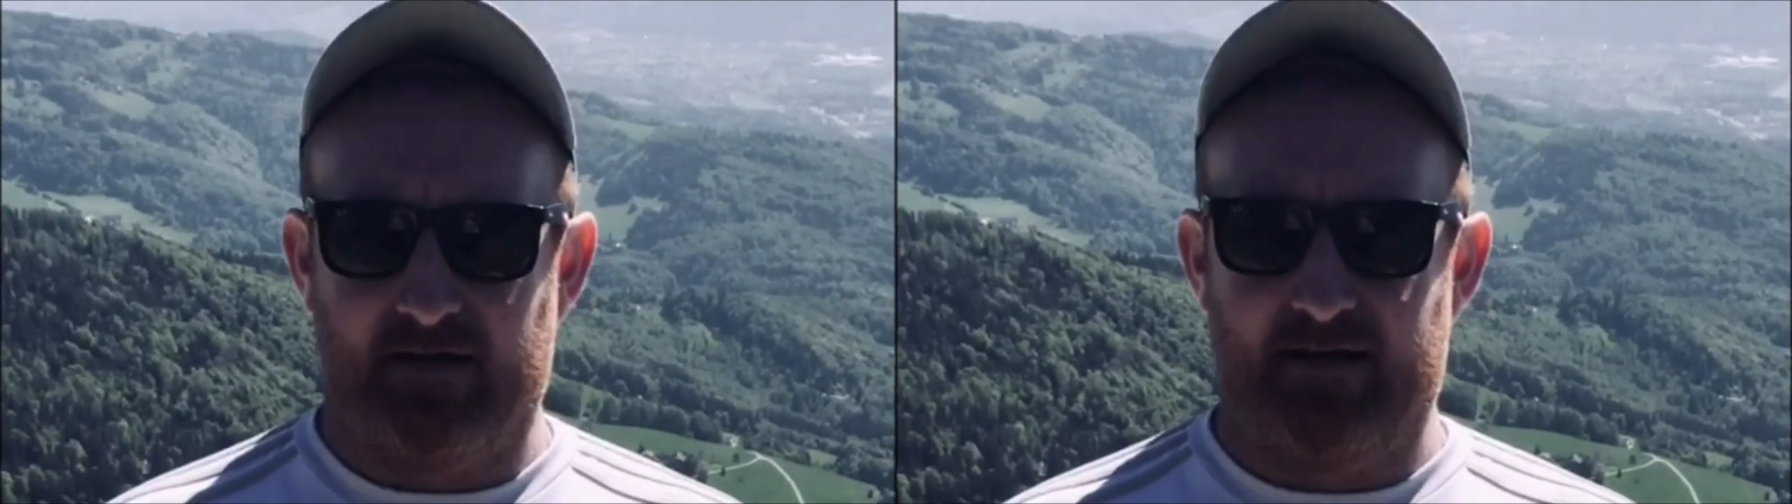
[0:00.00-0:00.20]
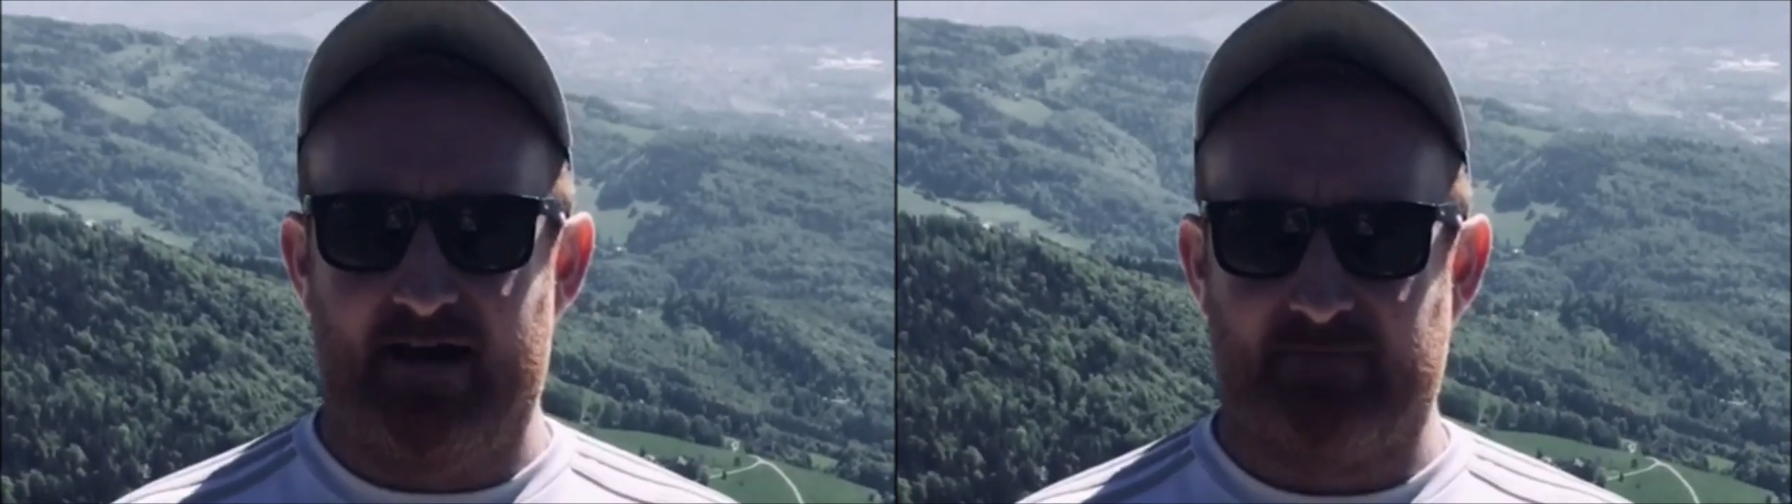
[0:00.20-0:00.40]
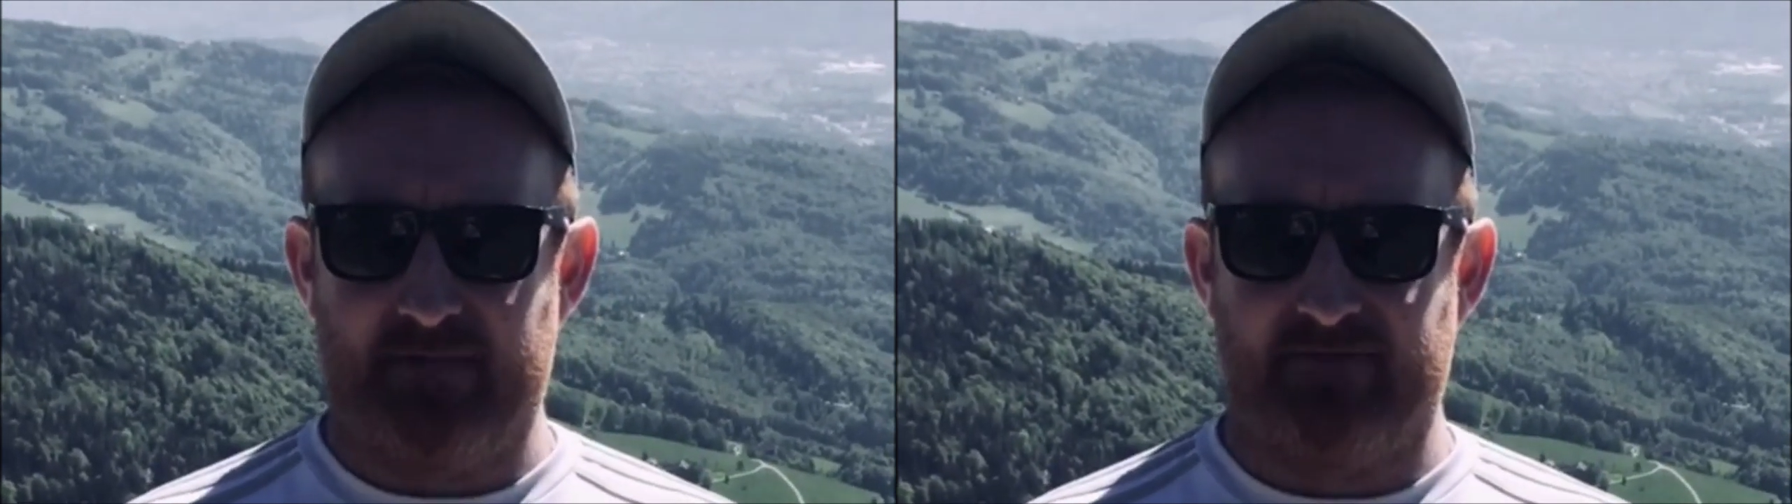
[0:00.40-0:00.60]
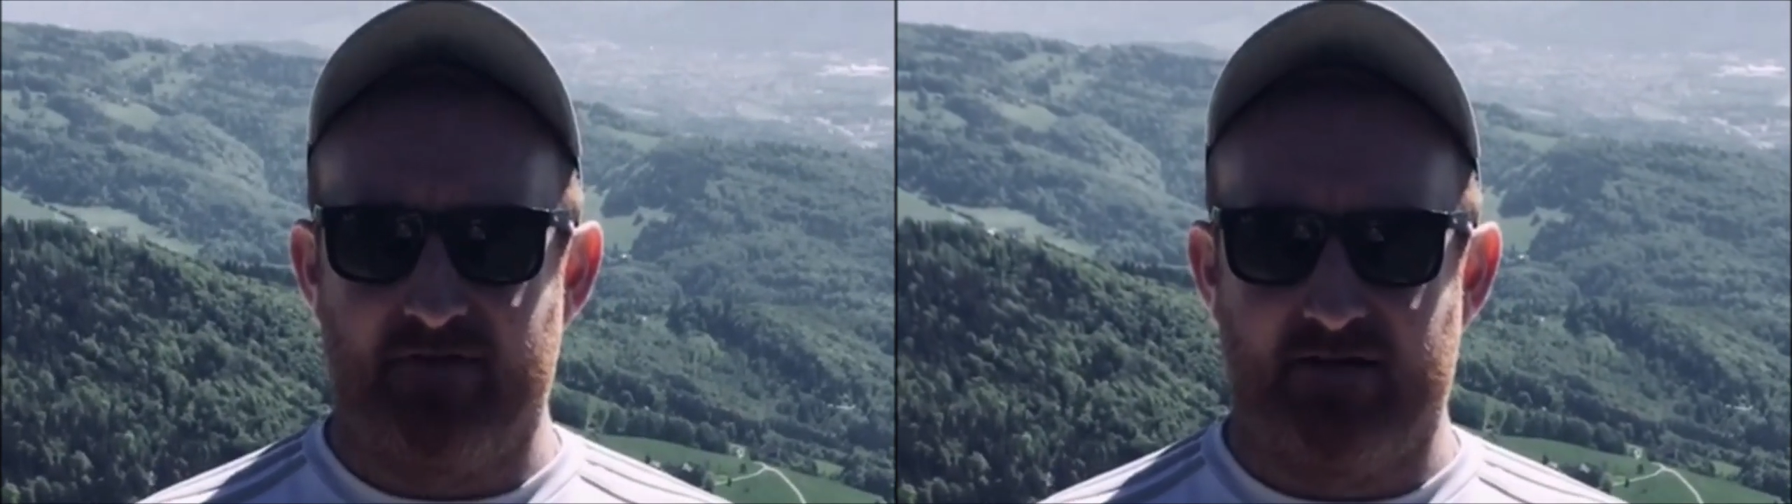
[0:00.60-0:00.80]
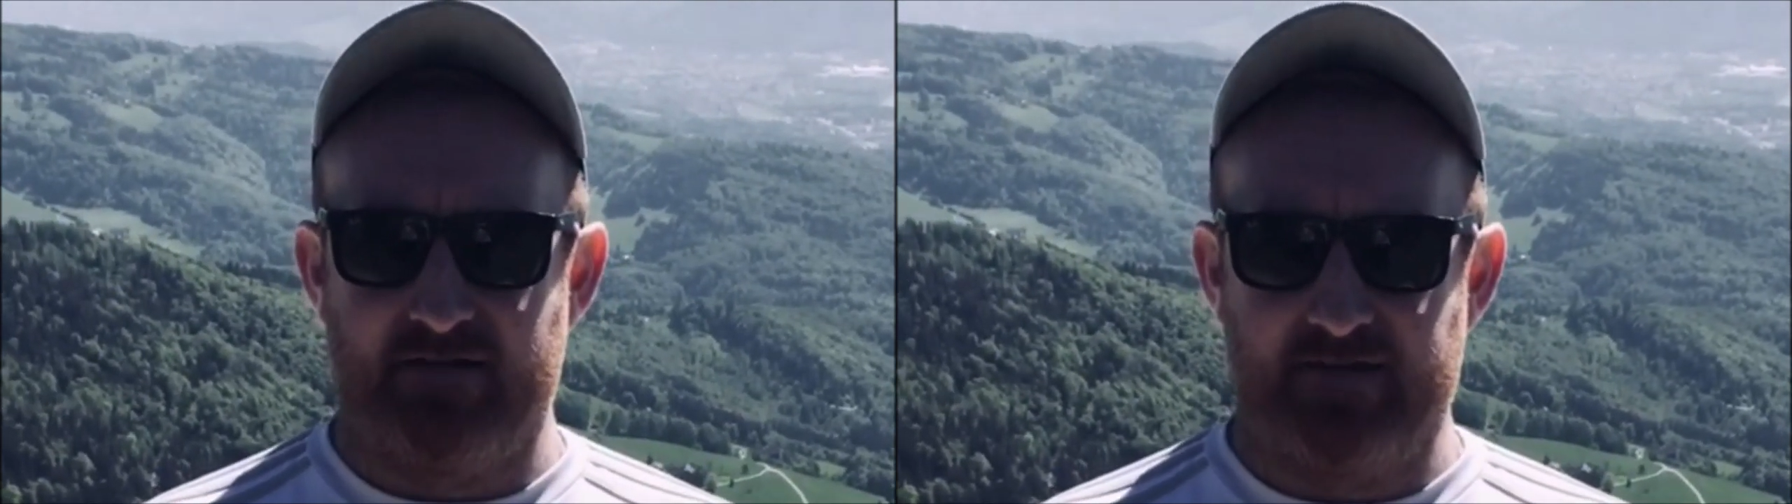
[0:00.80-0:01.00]
I lost my
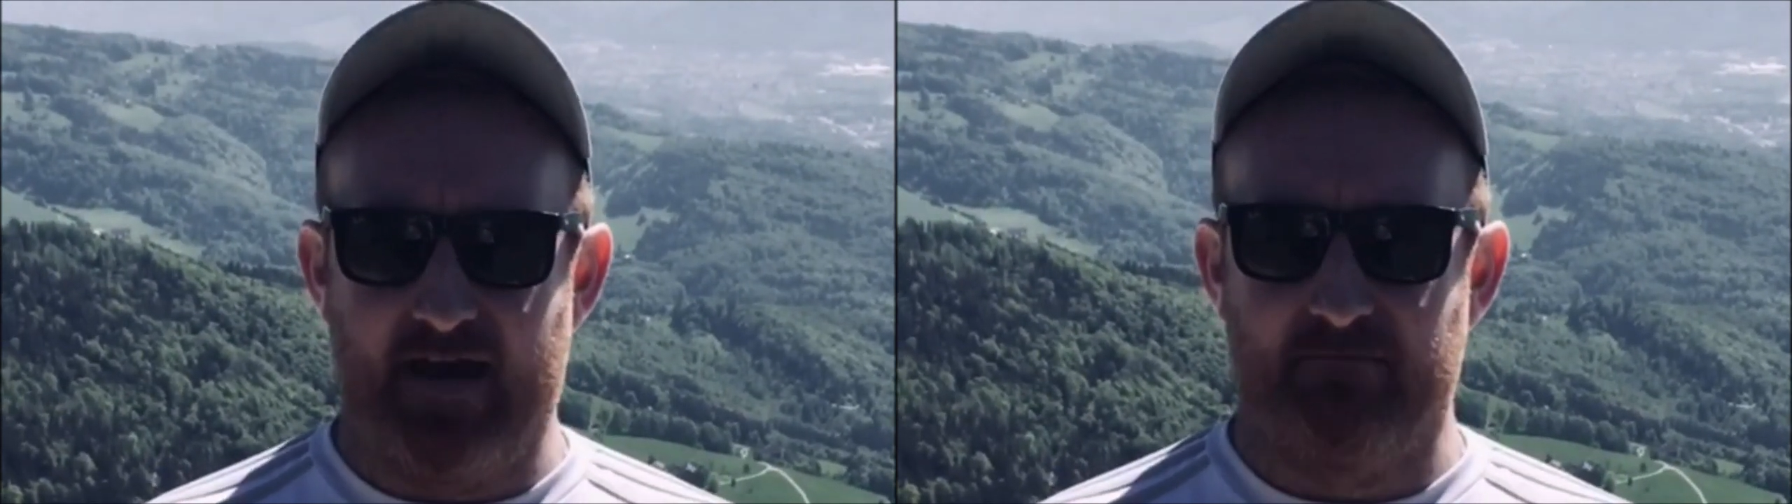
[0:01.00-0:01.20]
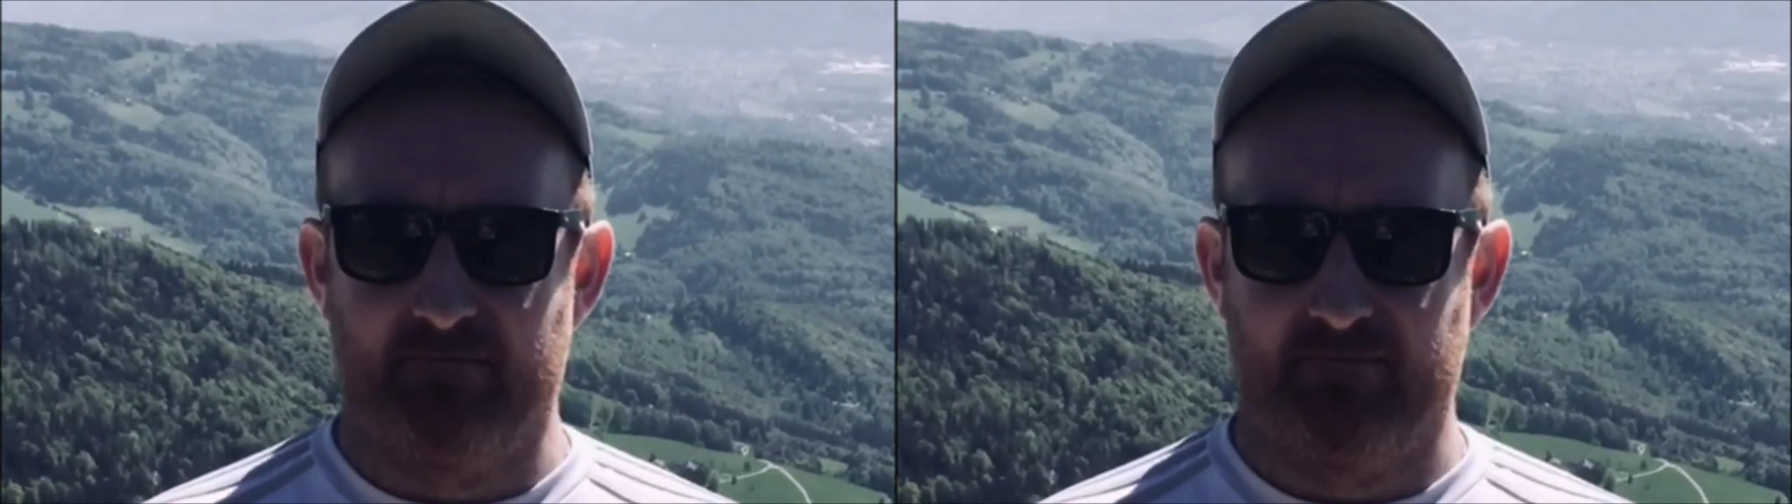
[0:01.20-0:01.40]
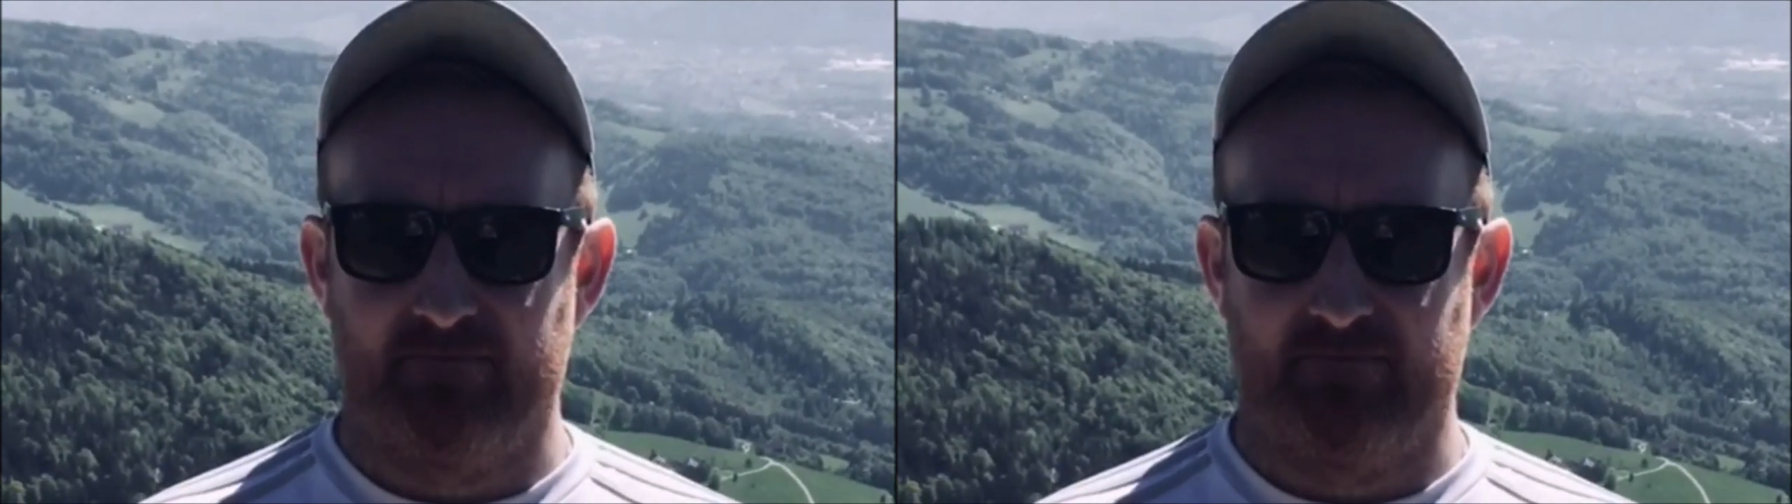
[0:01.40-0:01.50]
fucking job.